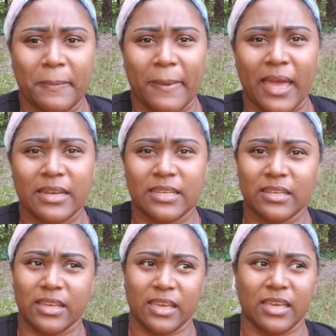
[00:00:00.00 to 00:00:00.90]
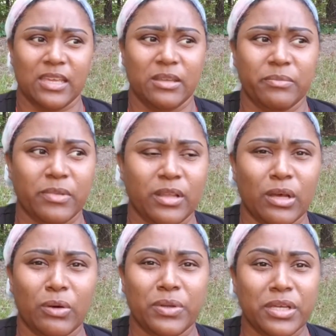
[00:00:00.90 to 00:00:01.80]
idea came
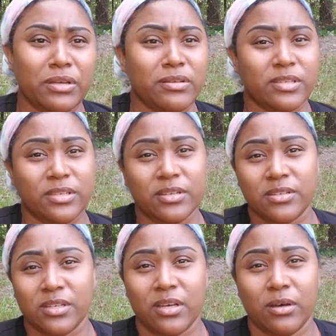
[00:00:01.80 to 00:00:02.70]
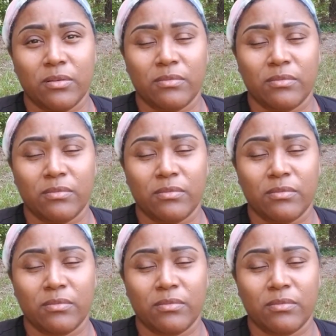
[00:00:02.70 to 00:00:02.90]
along years and years ago.